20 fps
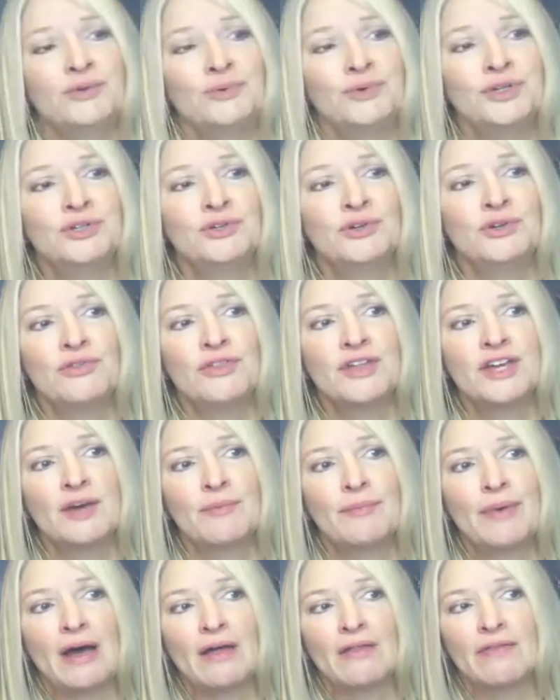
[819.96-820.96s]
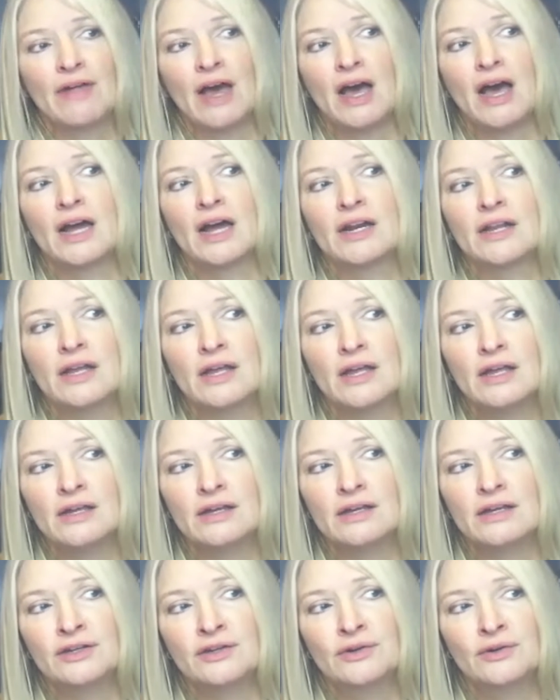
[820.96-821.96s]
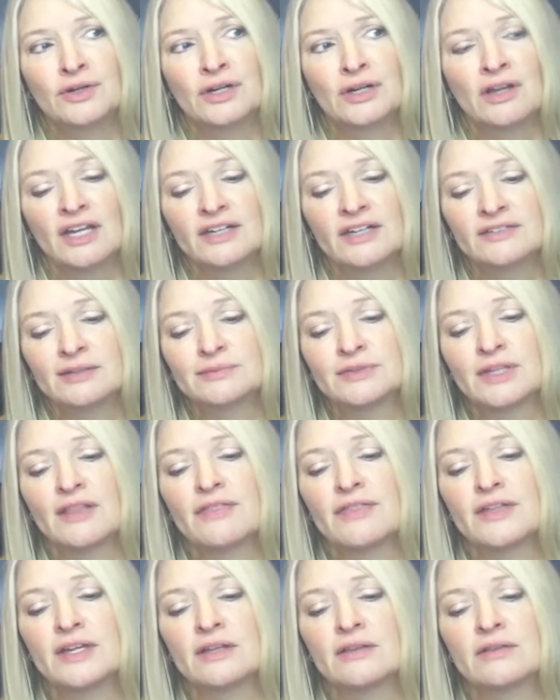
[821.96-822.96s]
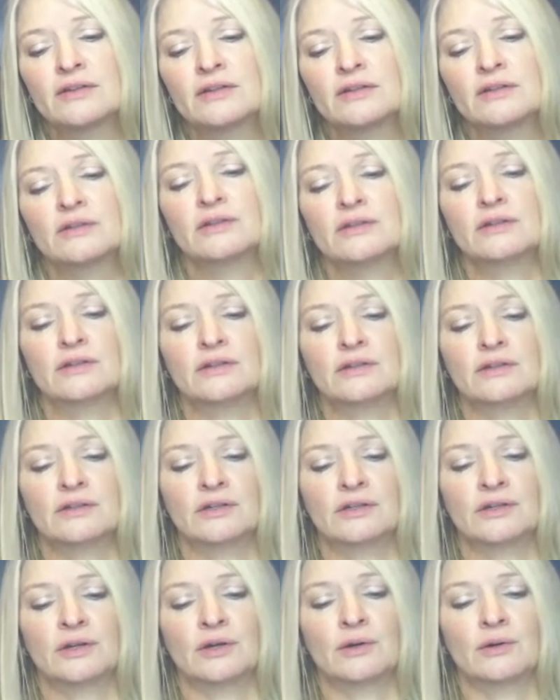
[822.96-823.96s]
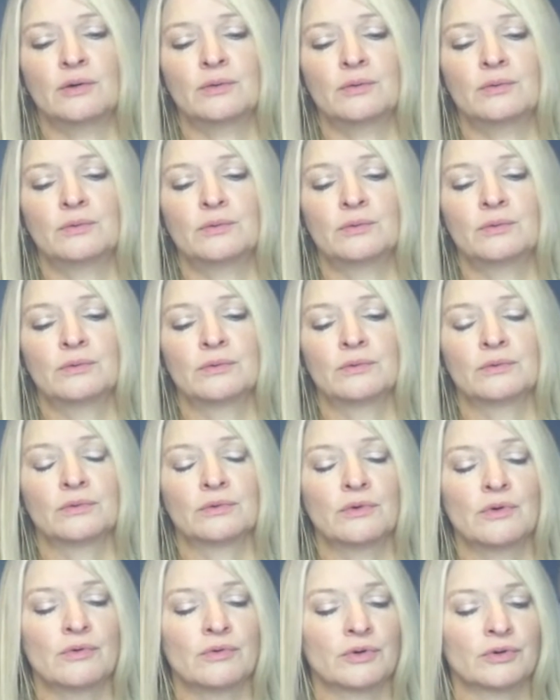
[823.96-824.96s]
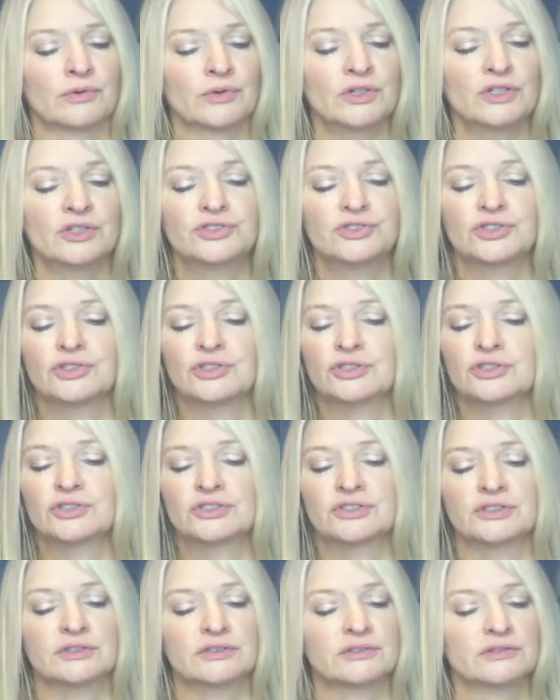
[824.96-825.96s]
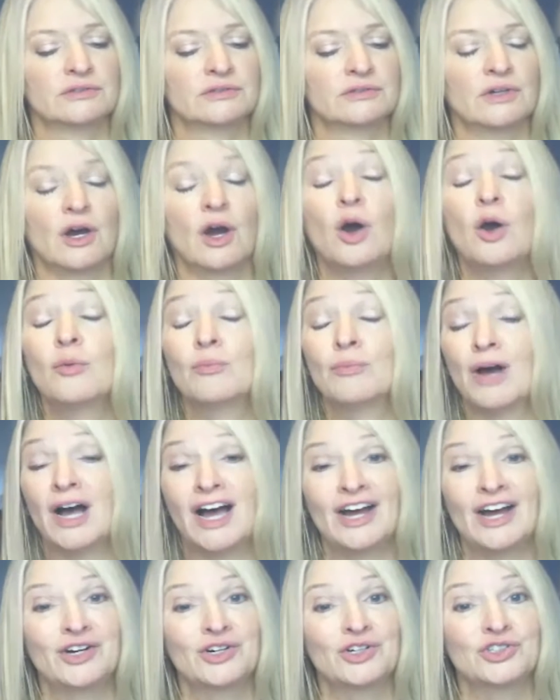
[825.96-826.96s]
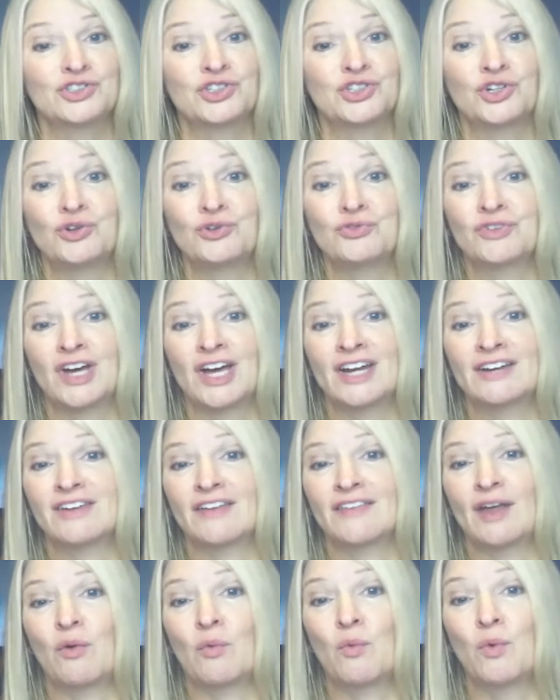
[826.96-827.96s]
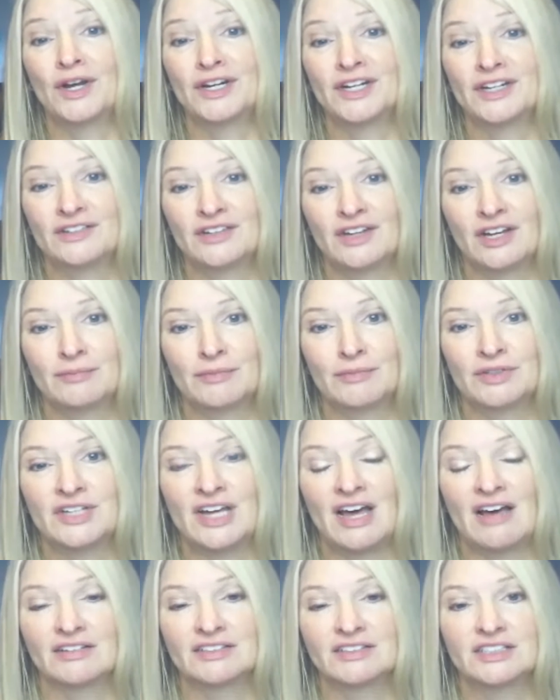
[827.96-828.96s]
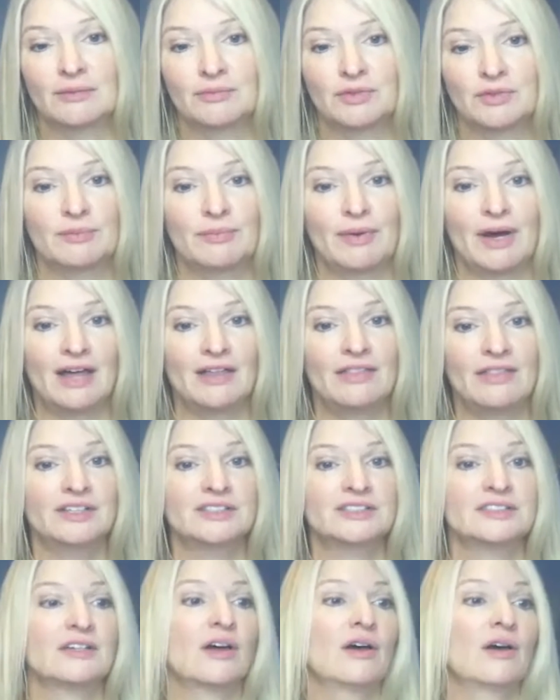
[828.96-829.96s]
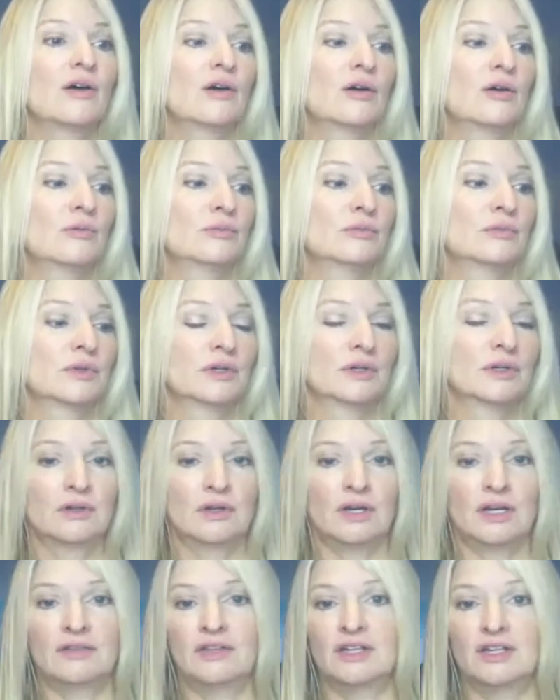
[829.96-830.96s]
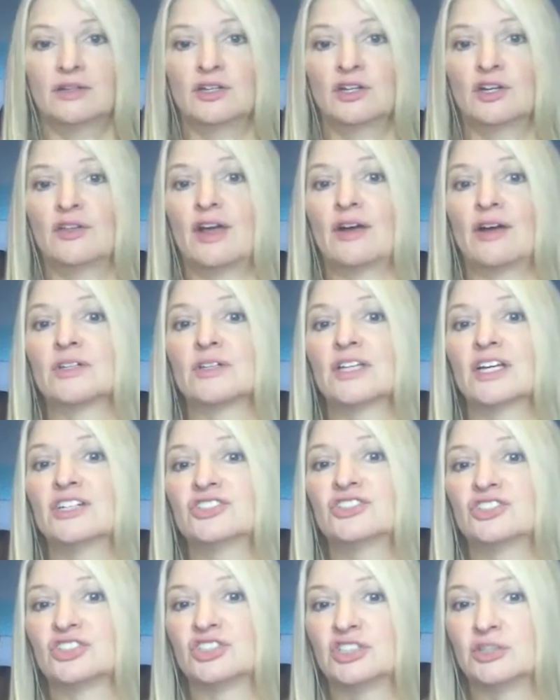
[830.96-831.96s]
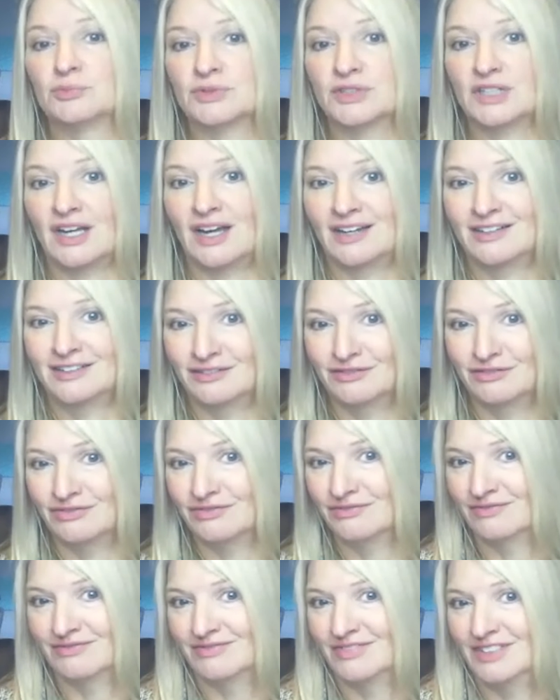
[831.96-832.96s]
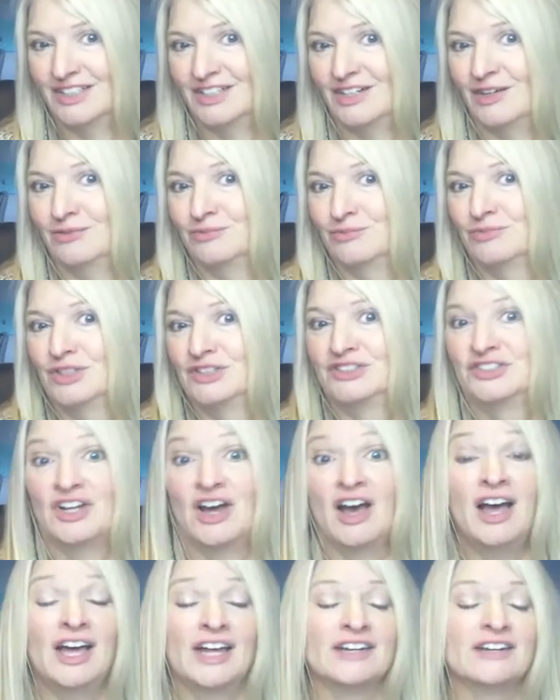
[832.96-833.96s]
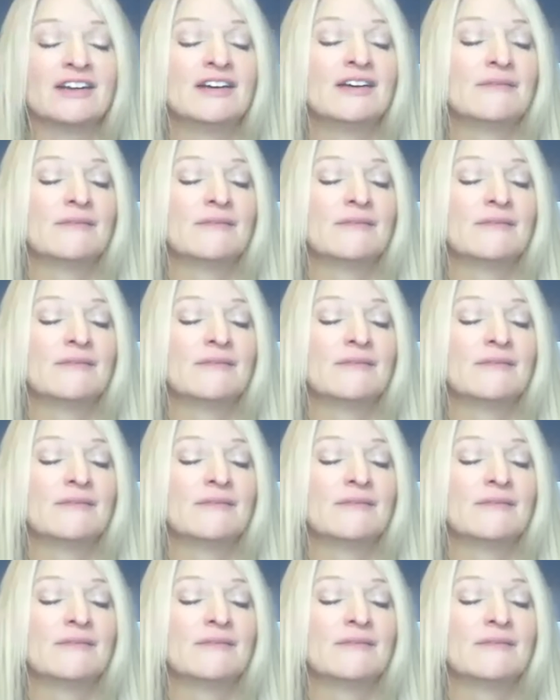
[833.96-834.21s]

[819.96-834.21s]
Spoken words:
well, think about that. And a lot of times I think that, you know, realtors and home buyers, you've kind of got that one and done mentality. I'm going to buy this home, and then, that relationship's kind of, it's done.